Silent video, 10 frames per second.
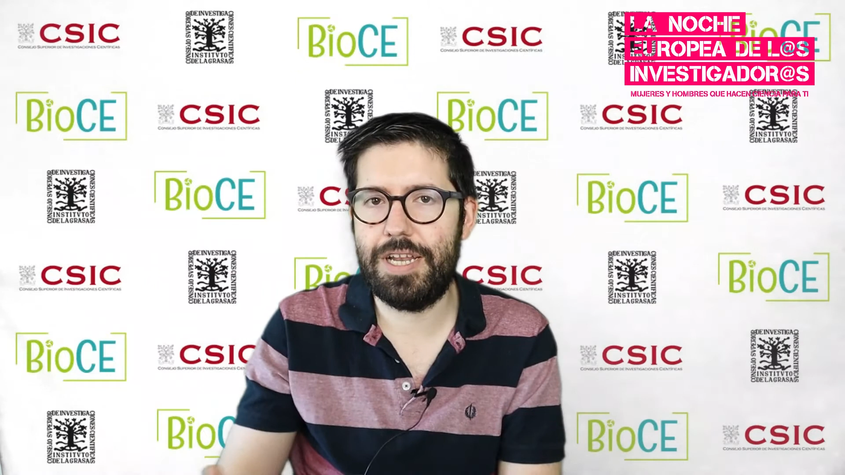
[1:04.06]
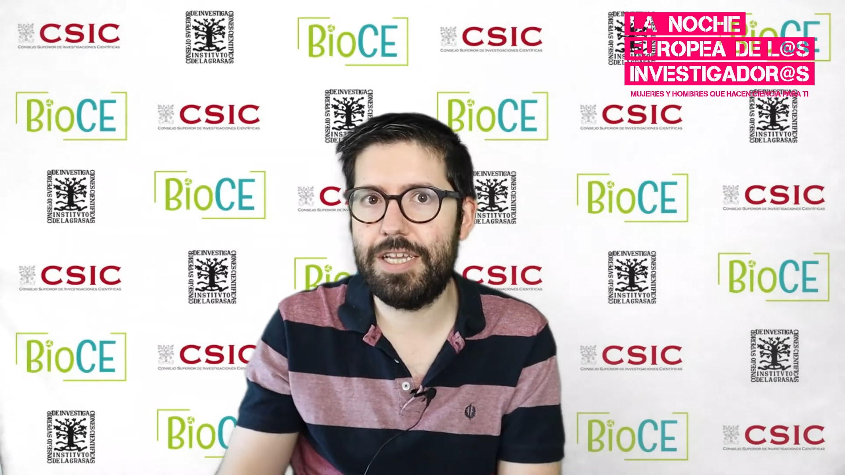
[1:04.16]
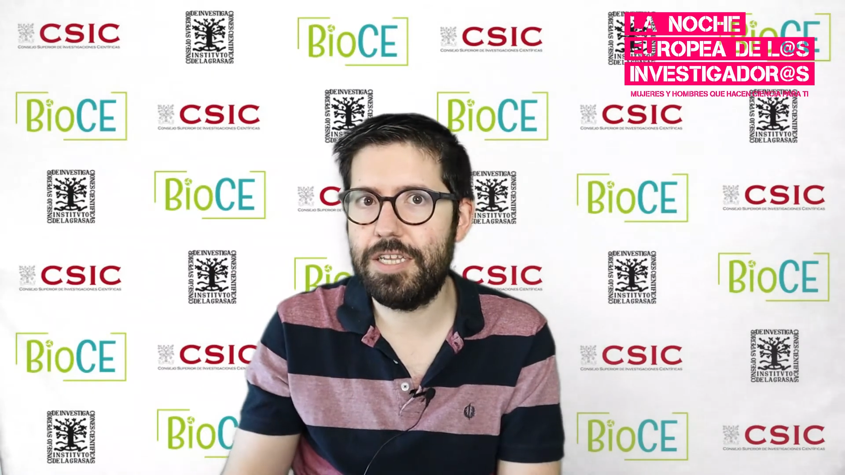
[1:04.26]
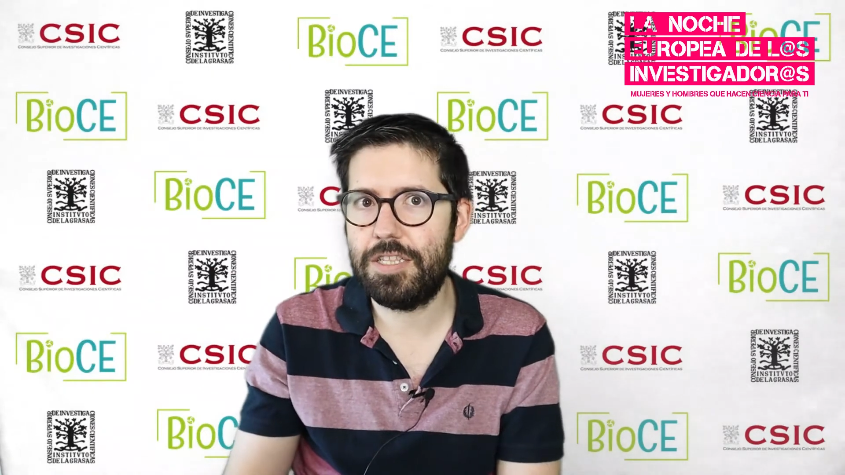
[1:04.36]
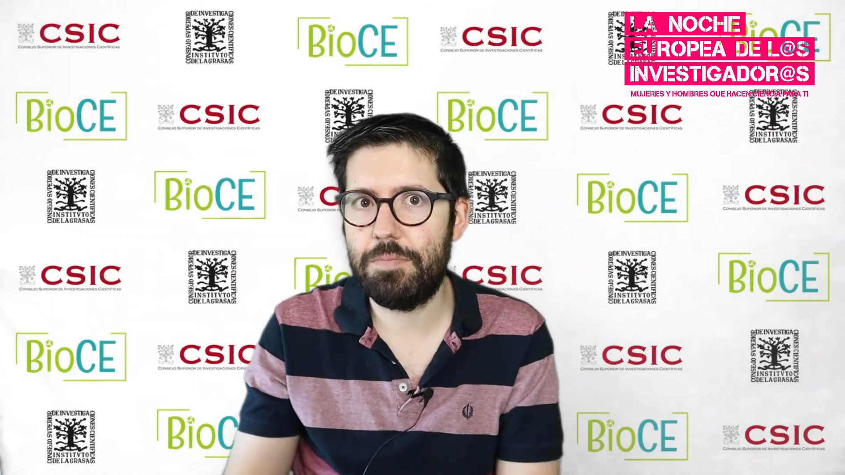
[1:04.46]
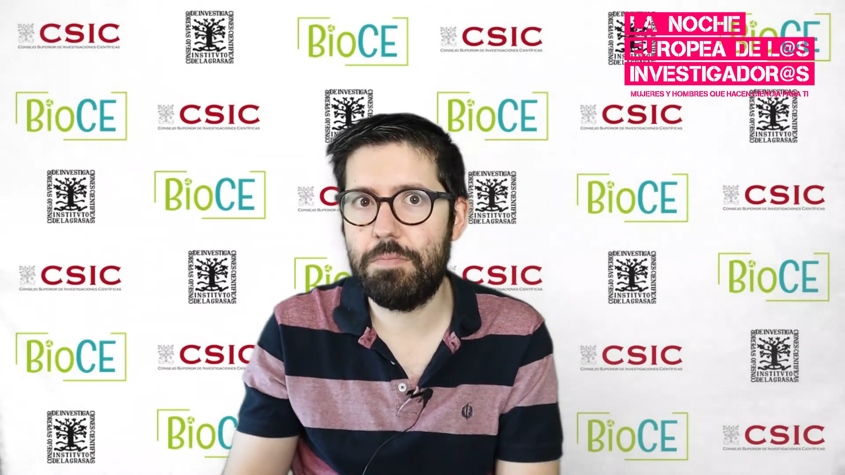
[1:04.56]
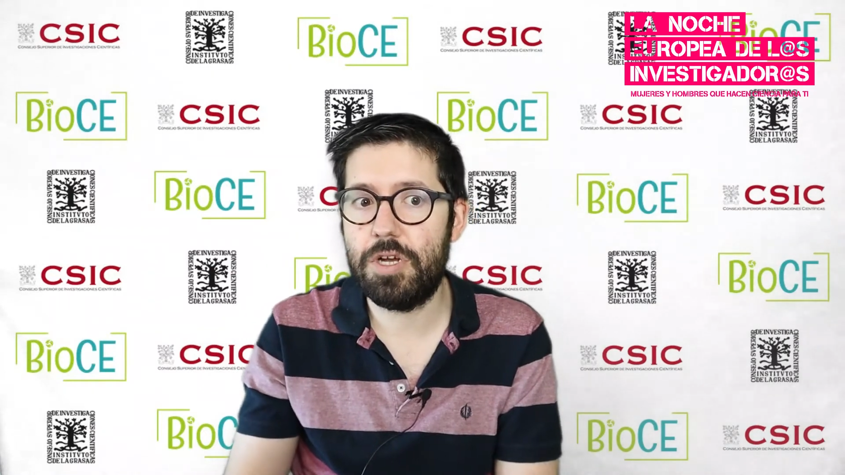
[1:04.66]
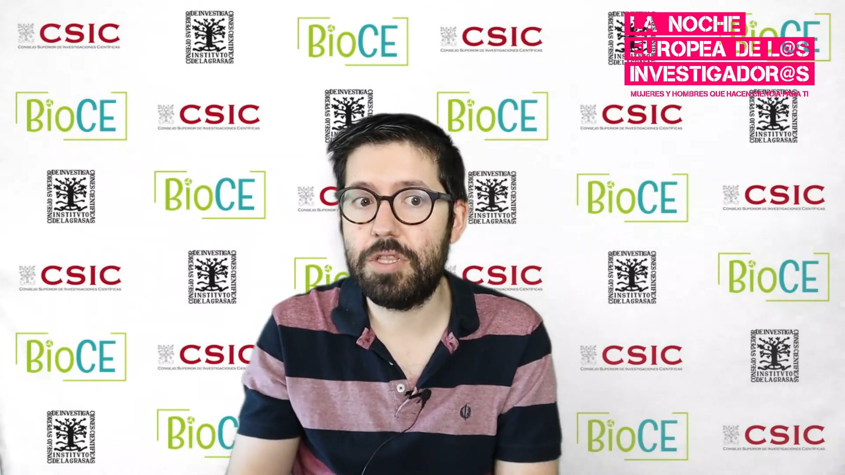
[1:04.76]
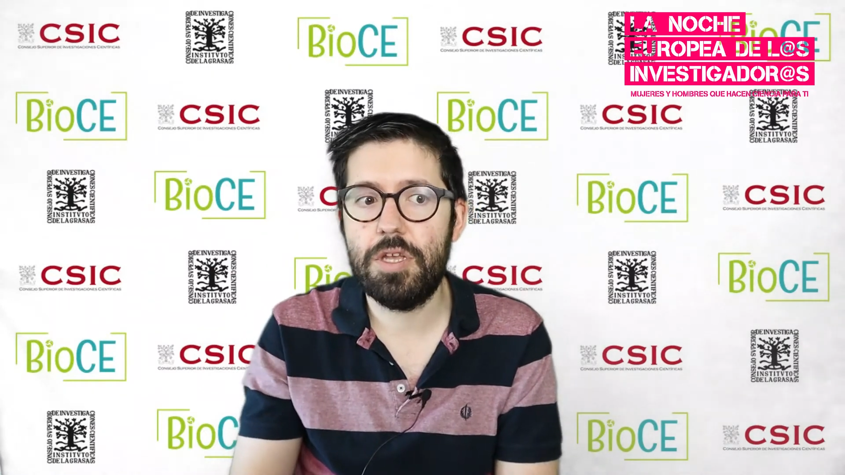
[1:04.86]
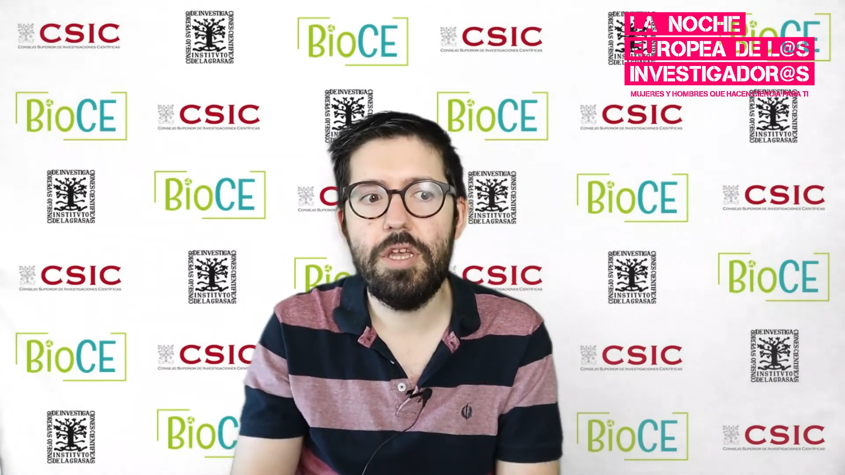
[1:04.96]
planet,
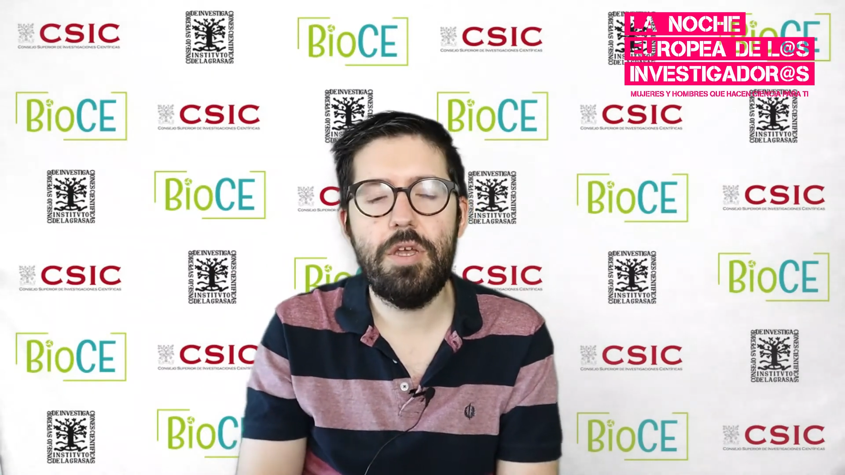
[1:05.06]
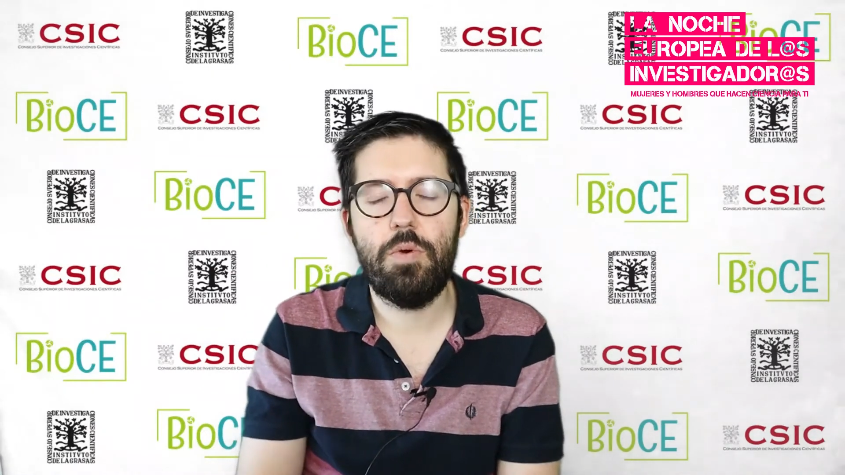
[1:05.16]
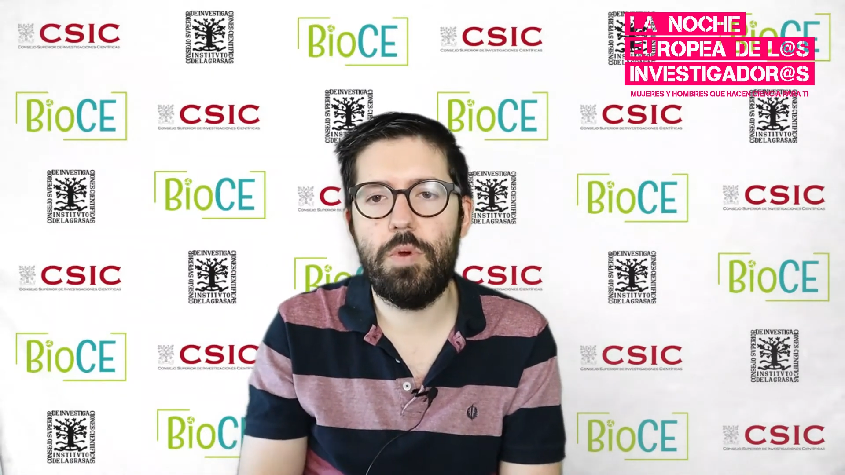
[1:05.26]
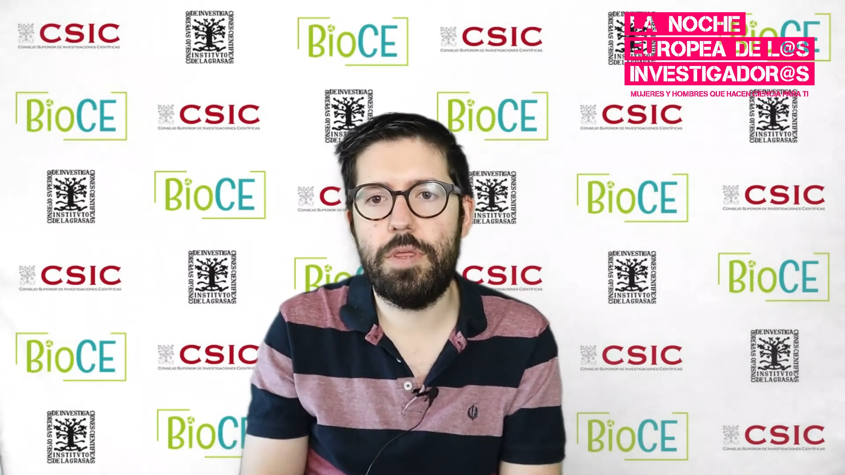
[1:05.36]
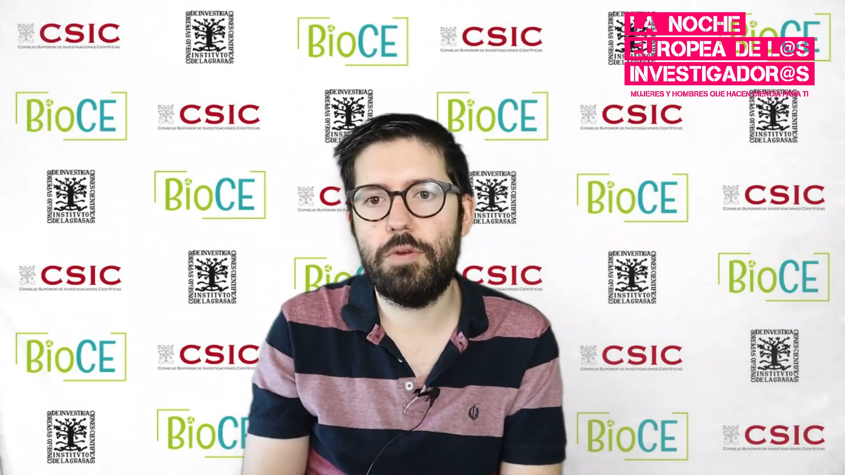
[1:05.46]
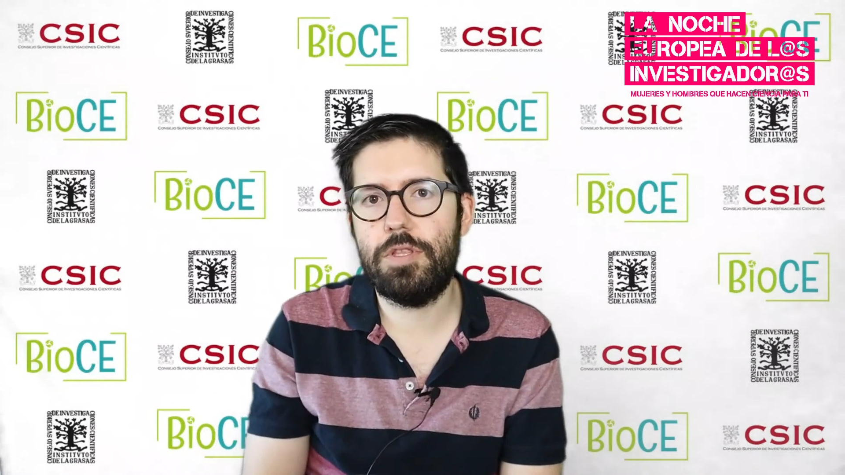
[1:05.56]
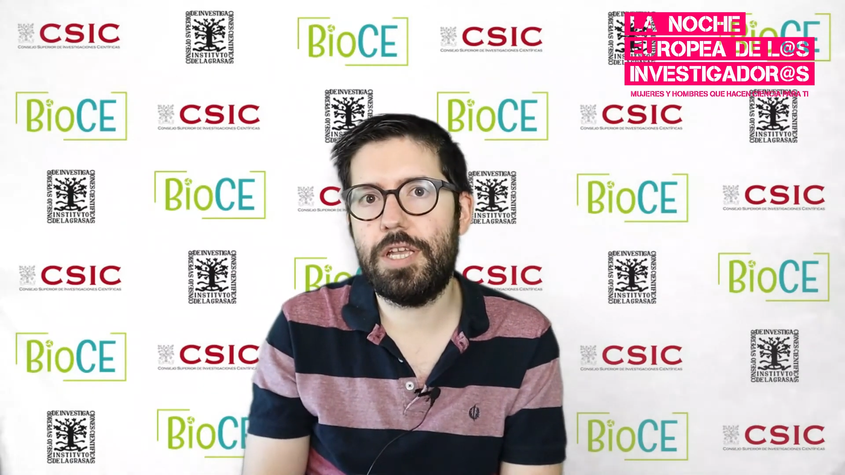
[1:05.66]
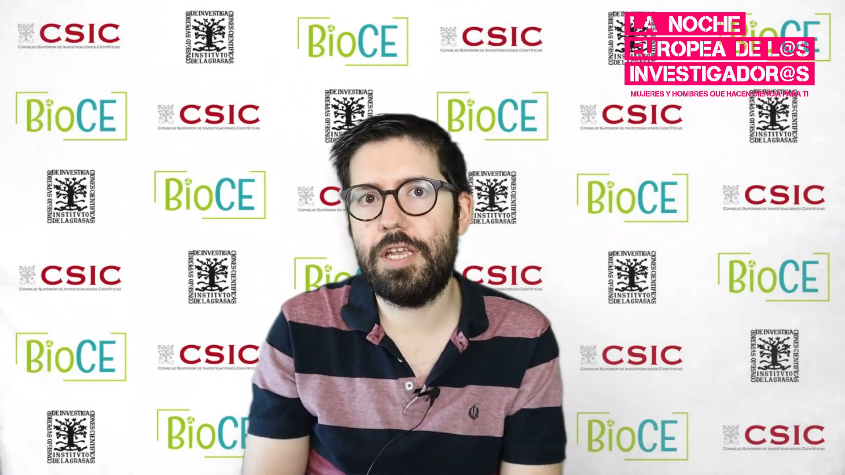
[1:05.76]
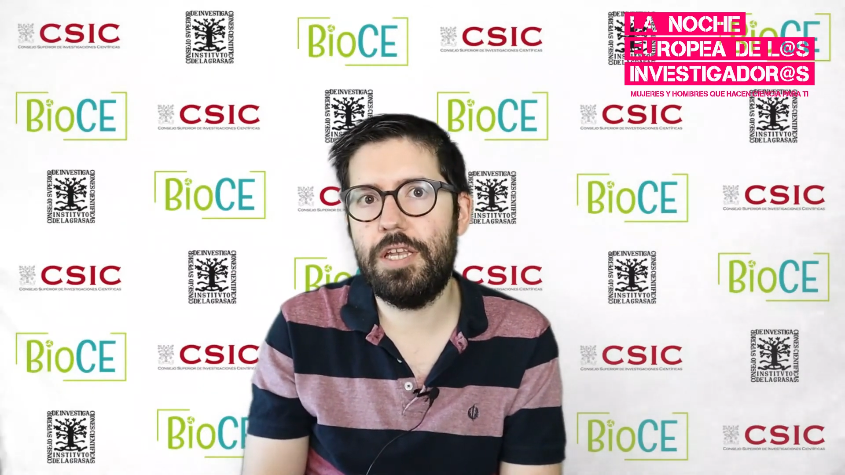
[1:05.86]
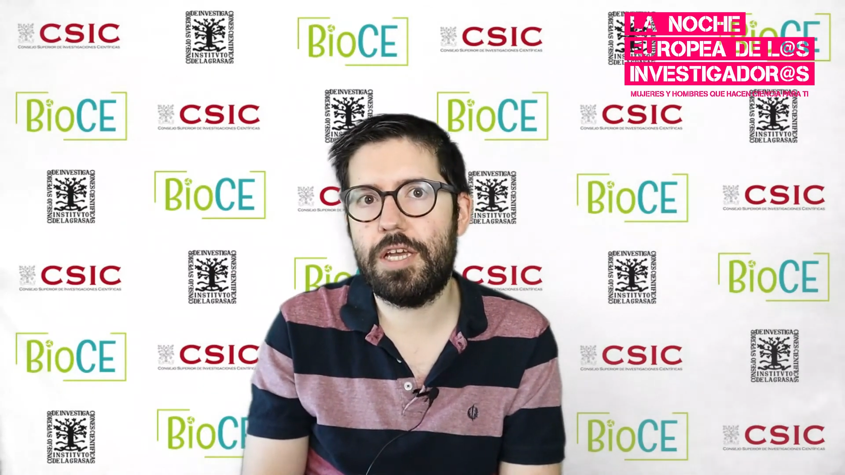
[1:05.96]
but without
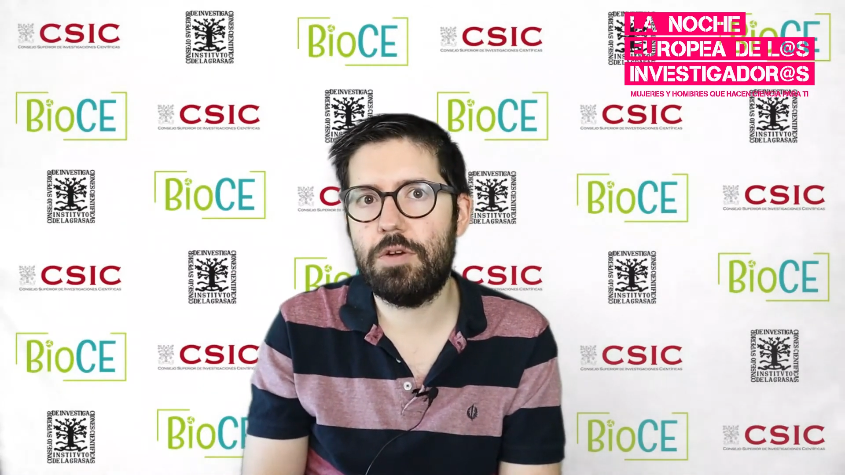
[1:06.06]
taking in